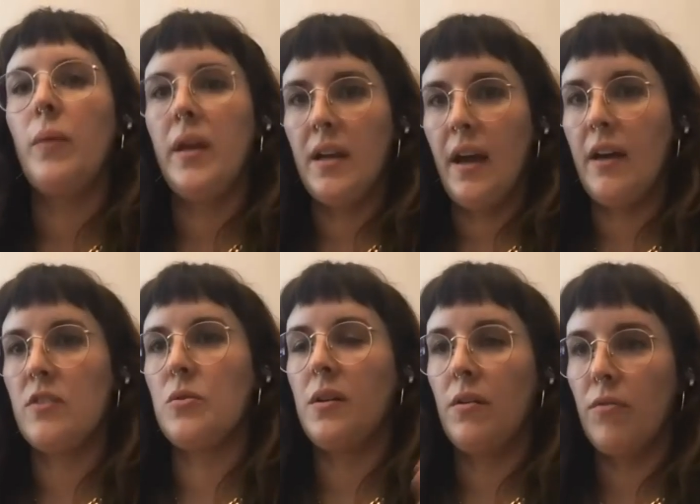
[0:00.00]
We can add
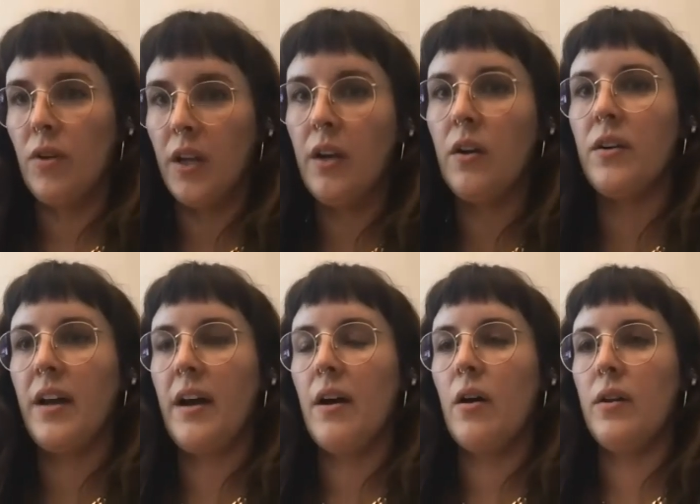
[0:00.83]
to it every year
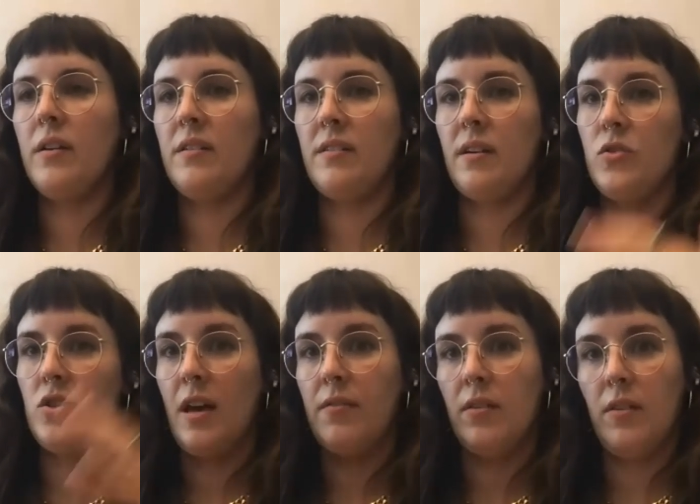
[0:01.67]
now, instead of just
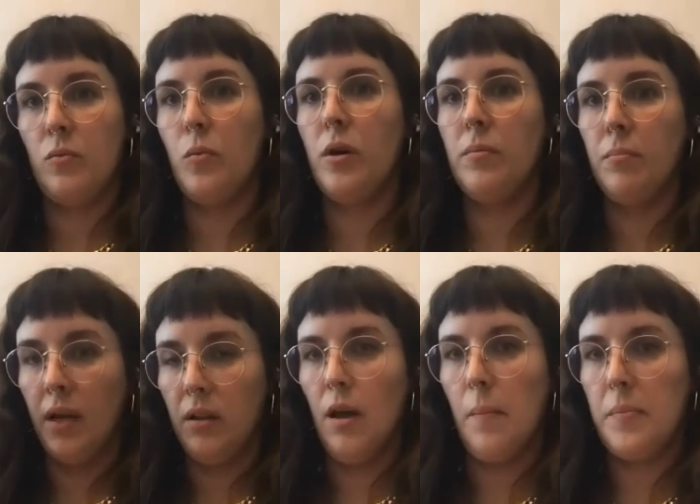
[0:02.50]
having this one
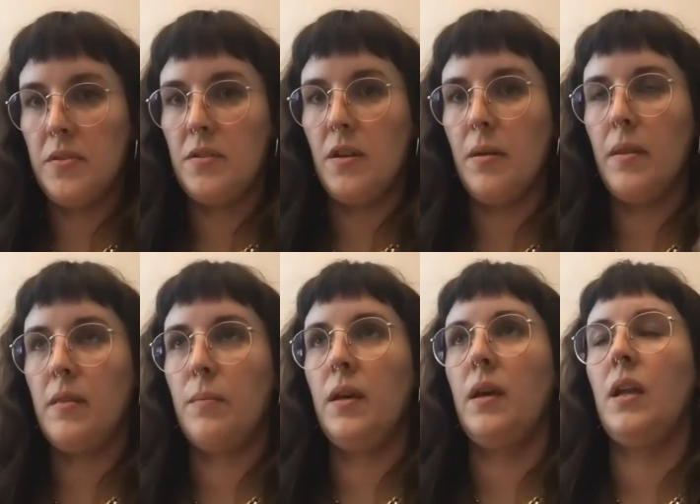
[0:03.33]
big lump sum at
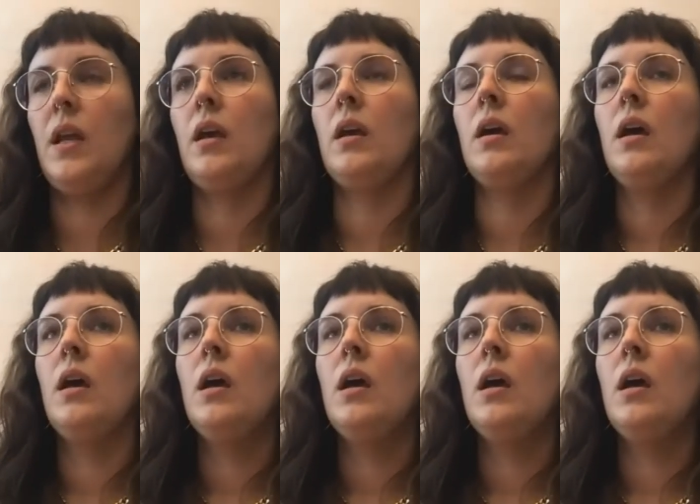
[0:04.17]
the beginning.